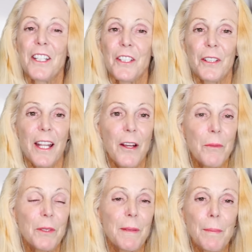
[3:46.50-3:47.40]
Your
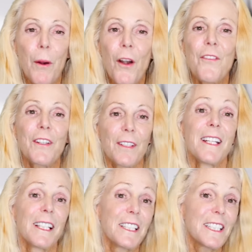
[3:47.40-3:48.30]
home's going to be
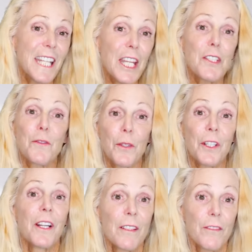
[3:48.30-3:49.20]
perfectly staged
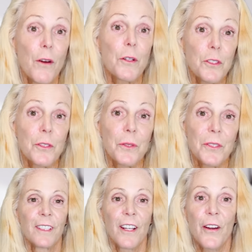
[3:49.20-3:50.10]
for photo
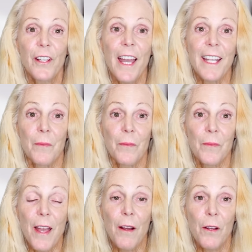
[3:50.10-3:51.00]
shoots. Okay,
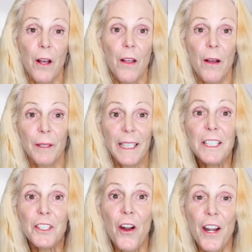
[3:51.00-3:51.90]
now I'm going to get
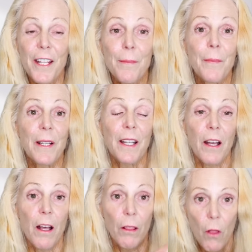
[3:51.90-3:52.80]
started, but
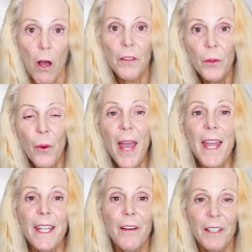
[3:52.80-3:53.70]
along the
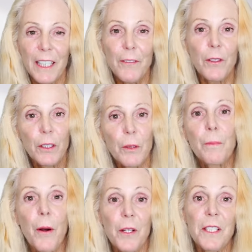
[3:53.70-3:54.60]
way, I'm going to give you a little
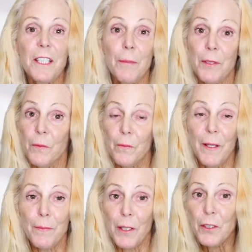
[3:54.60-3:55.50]
bonus tip. So
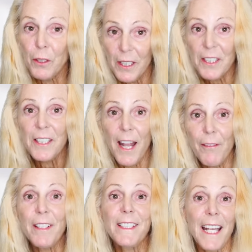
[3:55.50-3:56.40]
make sure you listen to
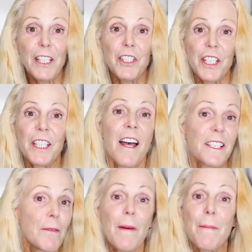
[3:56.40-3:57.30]
every section.
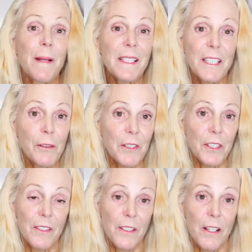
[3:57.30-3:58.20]
Some of my best secrets
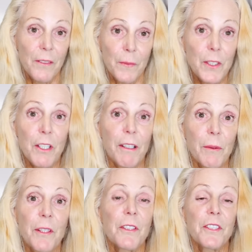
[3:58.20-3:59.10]
I'll be sharing with you.